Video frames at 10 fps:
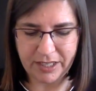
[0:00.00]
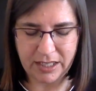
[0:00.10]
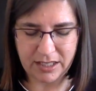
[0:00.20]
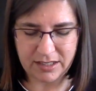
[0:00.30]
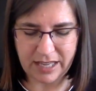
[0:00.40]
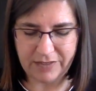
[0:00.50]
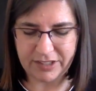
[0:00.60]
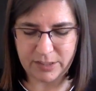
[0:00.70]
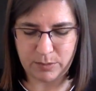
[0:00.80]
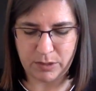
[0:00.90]
His laugh
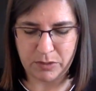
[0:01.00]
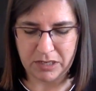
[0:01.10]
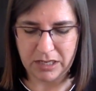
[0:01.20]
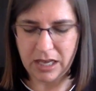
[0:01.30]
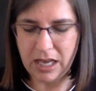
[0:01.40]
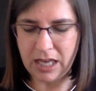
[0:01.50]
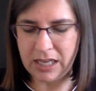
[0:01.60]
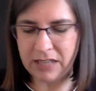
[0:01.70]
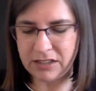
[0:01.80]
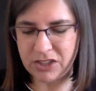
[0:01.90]
exploded, and he
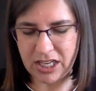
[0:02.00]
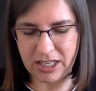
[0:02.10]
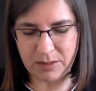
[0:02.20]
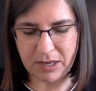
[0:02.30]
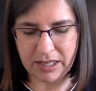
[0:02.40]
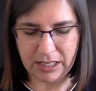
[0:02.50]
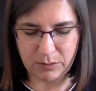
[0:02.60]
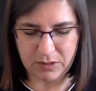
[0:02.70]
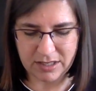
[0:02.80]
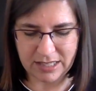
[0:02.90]
held his shaking belly in
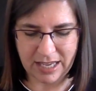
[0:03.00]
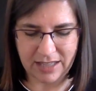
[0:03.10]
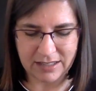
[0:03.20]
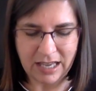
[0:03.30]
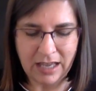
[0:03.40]
with his hands.